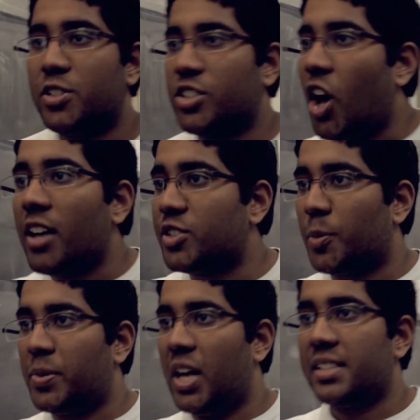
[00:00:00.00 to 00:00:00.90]
use
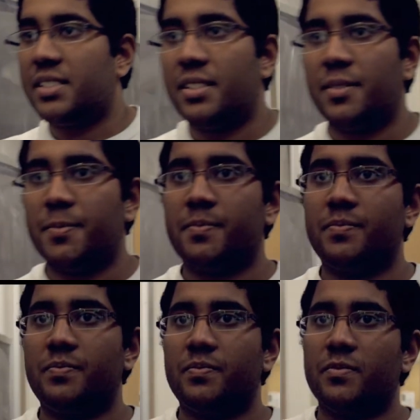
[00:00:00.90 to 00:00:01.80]
contour plots.
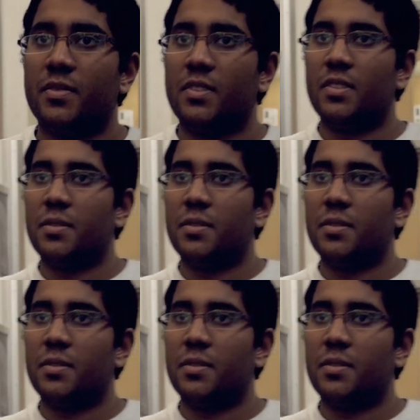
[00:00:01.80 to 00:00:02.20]
Con-